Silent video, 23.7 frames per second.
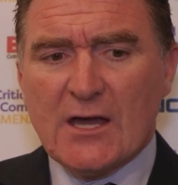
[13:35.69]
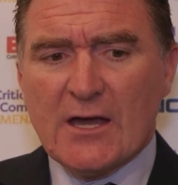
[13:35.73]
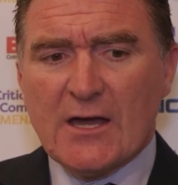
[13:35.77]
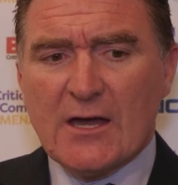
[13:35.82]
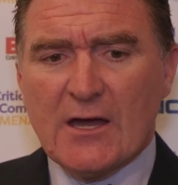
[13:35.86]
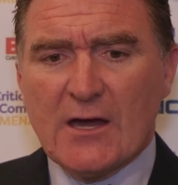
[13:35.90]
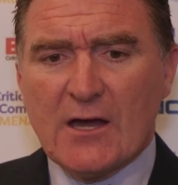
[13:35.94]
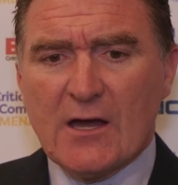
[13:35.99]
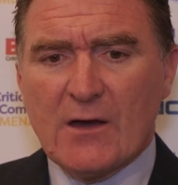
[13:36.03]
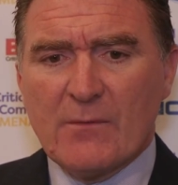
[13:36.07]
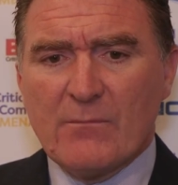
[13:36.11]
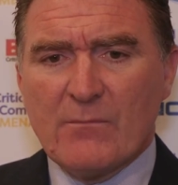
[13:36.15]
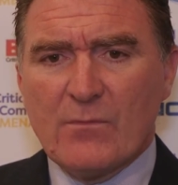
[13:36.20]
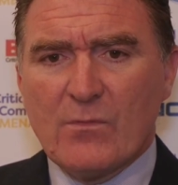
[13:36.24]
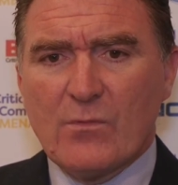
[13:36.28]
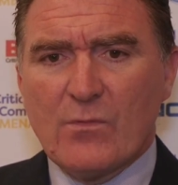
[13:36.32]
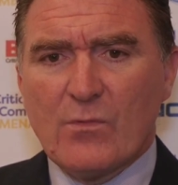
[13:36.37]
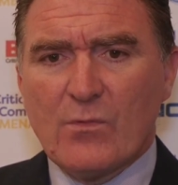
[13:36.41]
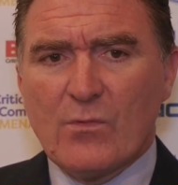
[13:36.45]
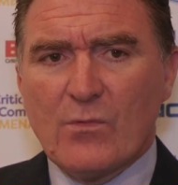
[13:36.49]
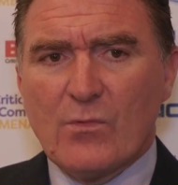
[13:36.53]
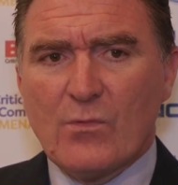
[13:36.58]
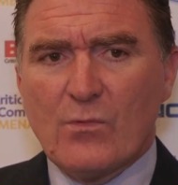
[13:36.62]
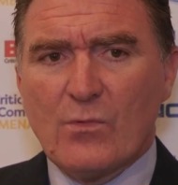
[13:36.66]

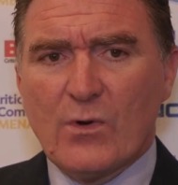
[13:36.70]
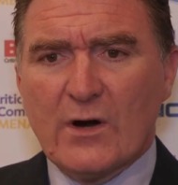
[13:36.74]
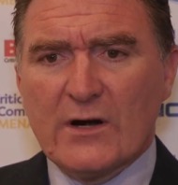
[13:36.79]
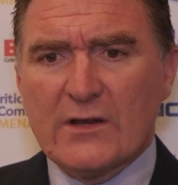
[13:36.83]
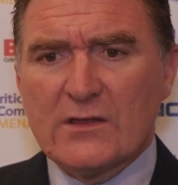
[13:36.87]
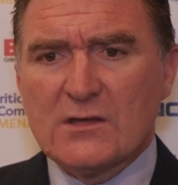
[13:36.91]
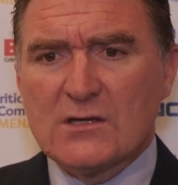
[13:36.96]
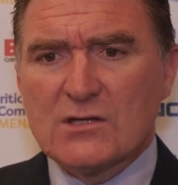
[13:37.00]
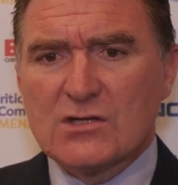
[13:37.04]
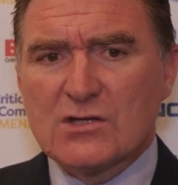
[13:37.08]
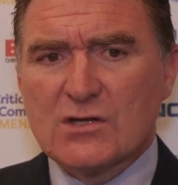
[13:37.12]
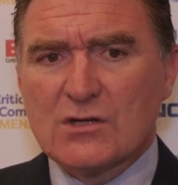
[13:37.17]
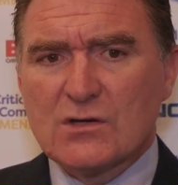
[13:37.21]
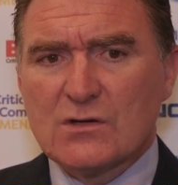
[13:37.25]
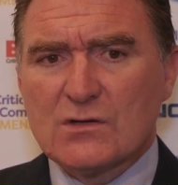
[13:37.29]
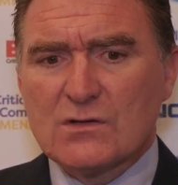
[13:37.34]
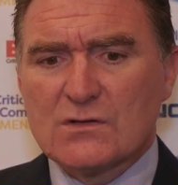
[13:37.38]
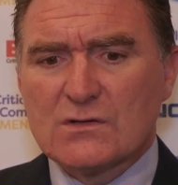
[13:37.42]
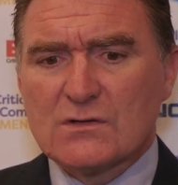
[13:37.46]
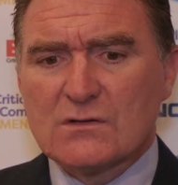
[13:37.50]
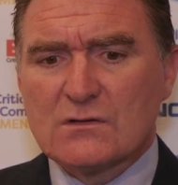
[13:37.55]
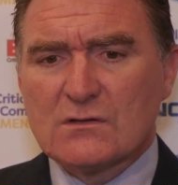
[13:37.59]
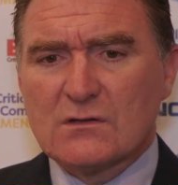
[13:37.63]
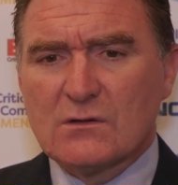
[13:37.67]
One of the
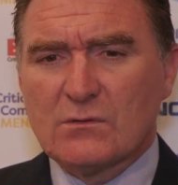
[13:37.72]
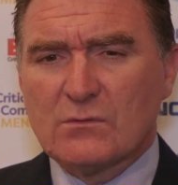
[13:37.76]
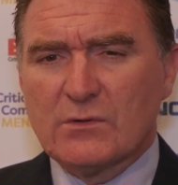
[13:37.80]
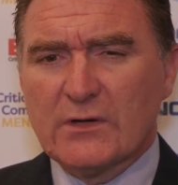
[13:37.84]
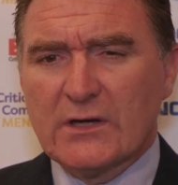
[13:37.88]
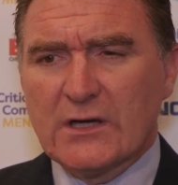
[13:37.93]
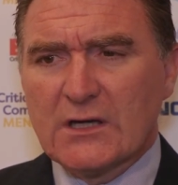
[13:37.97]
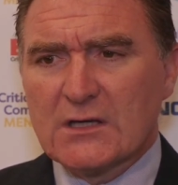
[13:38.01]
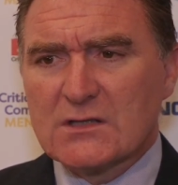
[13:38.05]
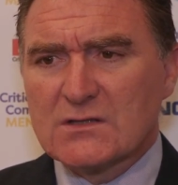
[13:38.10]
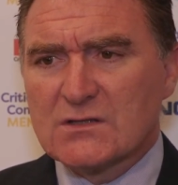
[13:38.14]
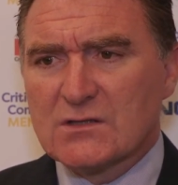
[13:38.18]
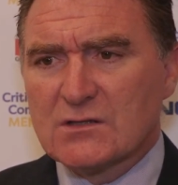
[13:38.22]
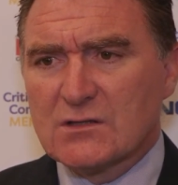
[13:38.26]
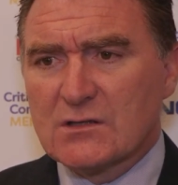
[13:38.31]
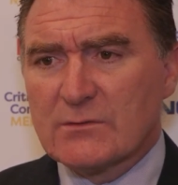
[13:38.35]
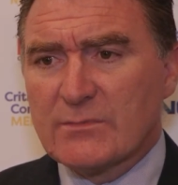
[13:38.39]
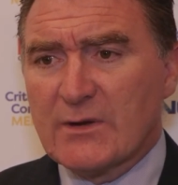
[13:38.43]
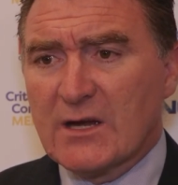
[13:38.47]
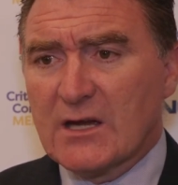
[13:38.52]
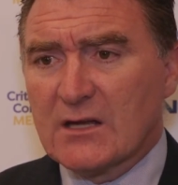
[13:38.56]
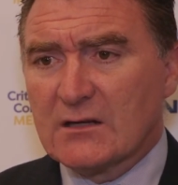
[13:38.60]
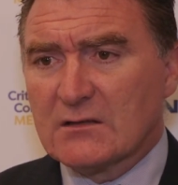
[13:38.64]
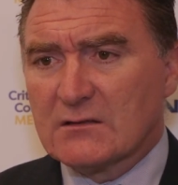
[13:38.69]
issues that we're concerned
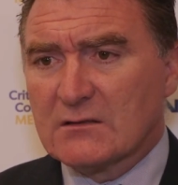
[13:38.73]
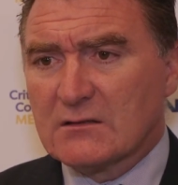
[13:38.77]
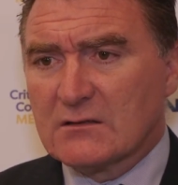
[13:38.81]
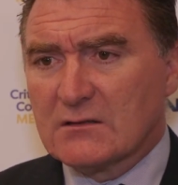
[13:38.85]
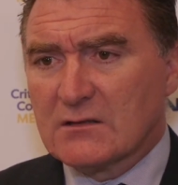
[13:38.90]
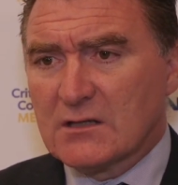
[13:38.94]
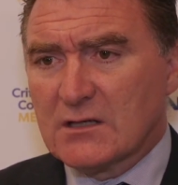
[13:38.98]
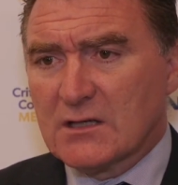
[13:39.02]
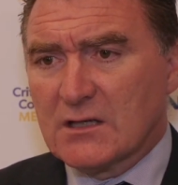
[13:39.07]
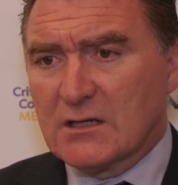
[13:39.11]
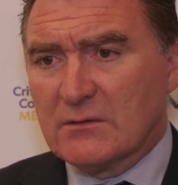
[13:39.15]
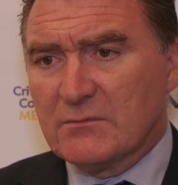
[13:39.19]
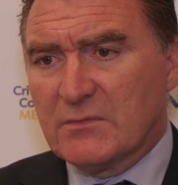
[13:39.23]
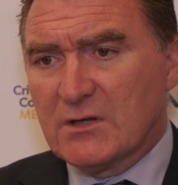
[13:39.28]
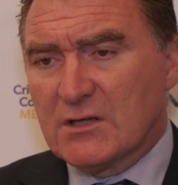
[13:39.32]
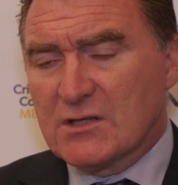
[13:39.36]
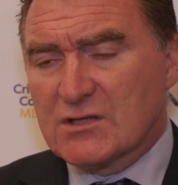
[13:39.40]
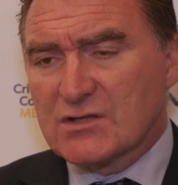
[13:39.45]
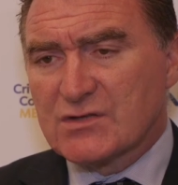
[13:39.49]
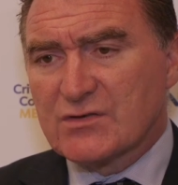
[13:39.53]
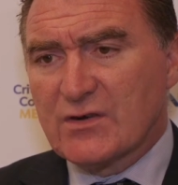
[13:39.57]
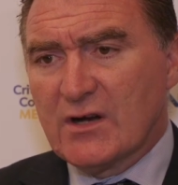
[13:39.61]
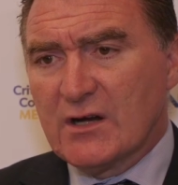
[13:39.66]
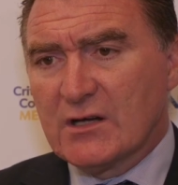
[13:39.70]
about in
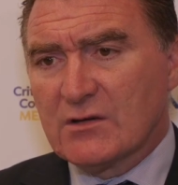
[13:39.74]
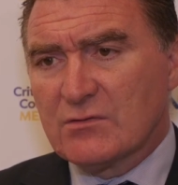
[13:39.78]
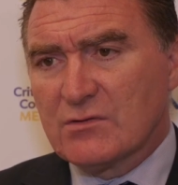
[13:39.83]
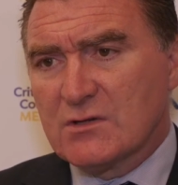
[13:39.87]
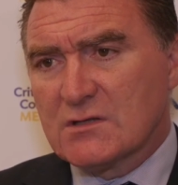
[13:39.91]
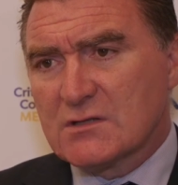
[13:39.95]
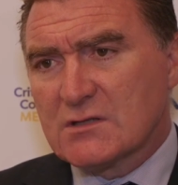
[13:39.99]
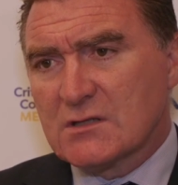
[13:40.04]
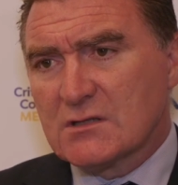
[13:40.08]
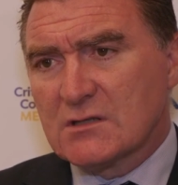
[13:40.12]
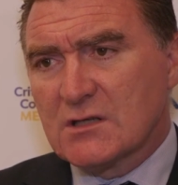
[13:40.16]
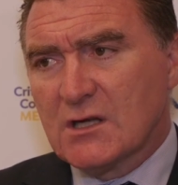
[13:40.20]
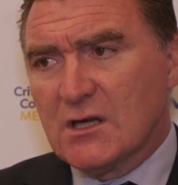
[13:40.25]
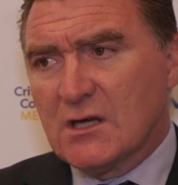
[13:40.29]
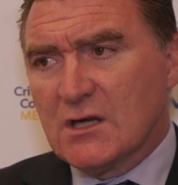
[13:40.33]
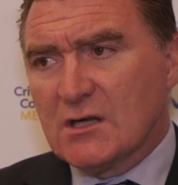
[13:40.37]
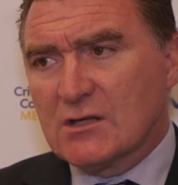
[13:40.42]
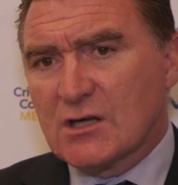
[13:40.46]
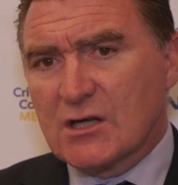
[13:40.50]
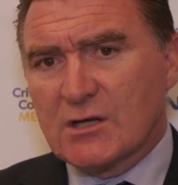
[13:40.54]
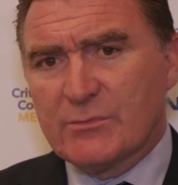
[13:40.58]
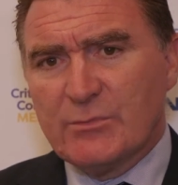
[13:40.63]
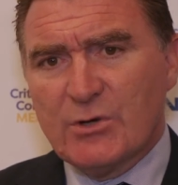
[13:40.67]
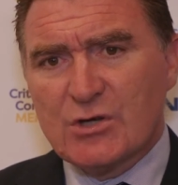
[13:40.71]
Australia is that
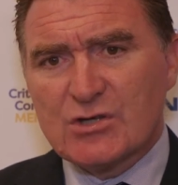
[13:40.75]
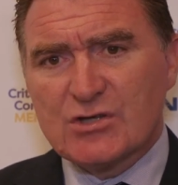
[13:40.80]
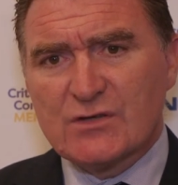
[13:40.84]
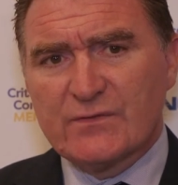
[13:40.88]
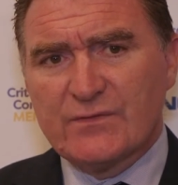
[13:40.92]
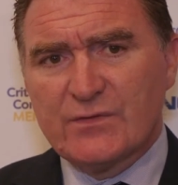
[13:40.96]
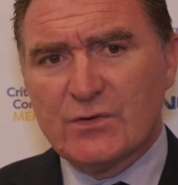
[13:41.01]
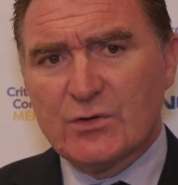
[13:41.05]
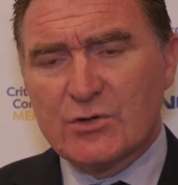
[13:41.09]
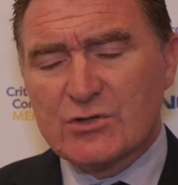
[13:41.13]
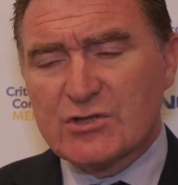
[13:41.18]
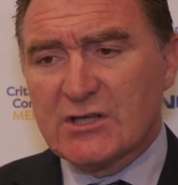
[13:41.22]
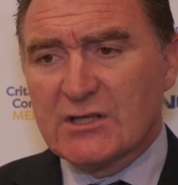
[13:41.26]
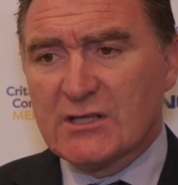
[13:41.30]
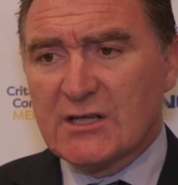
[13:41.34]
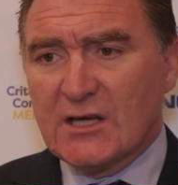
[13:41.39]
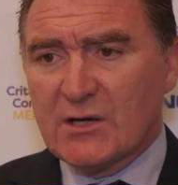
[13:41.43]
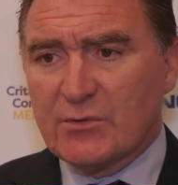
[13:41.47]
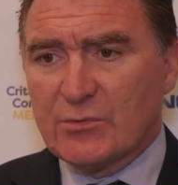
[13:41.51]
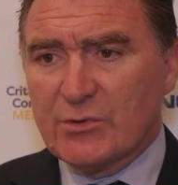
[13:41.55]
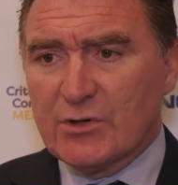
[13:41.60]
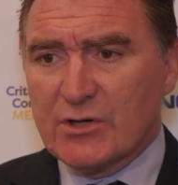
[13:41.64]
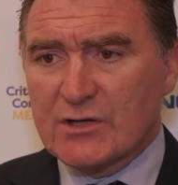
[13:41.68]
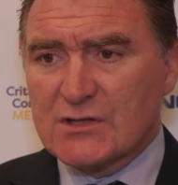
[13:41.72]
the commercial 4G
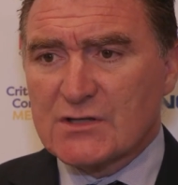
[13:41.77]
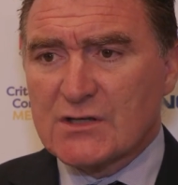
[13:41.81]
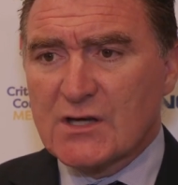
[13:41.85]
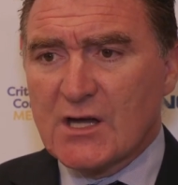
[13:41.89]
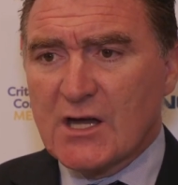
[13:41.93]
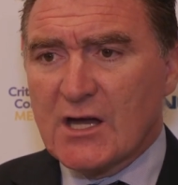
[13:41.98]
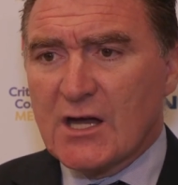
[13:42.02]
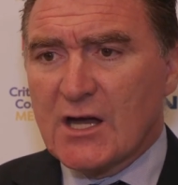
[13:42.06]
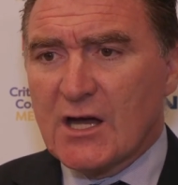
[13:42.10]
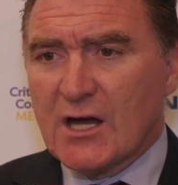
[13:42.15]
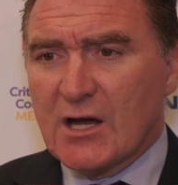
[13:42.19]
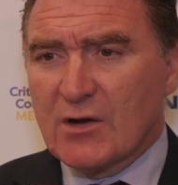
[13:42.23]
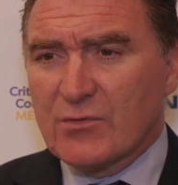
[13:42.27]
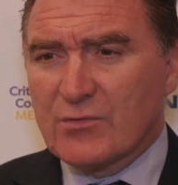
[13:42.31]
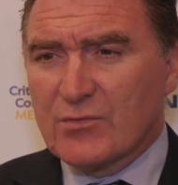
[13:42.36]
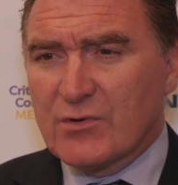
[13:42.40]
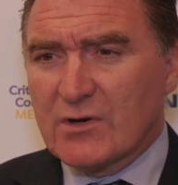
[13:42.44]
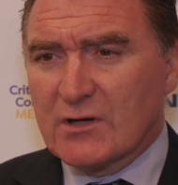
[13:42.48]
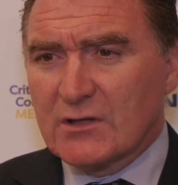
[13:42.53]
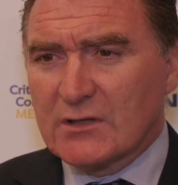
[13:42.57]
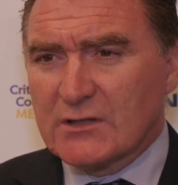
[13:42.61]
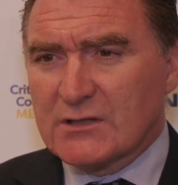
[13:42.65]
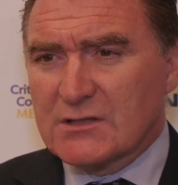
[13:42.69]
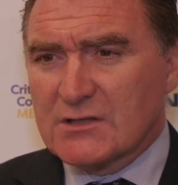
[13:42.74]
networks are
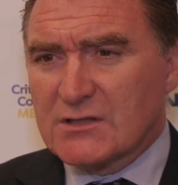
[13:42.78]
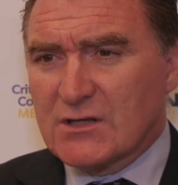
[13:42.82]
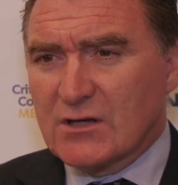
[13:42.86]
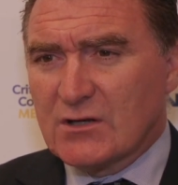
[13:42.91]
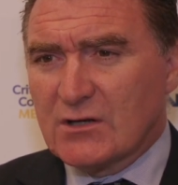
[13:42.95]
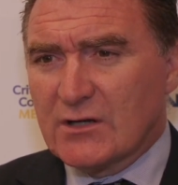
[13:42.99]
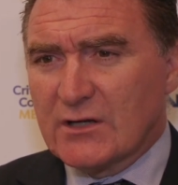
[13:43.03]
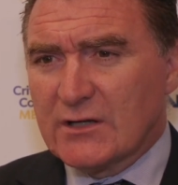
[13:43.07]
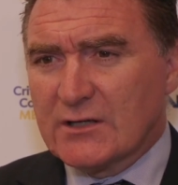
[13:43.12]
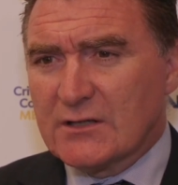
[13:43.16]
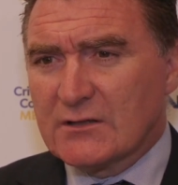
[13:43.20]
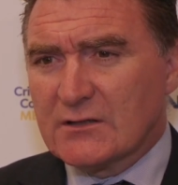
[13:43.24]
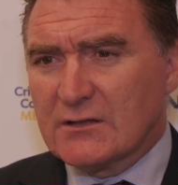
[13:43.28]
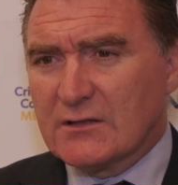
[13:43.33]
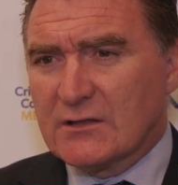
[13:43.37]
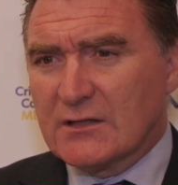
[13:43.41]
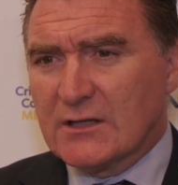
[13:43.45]
really designed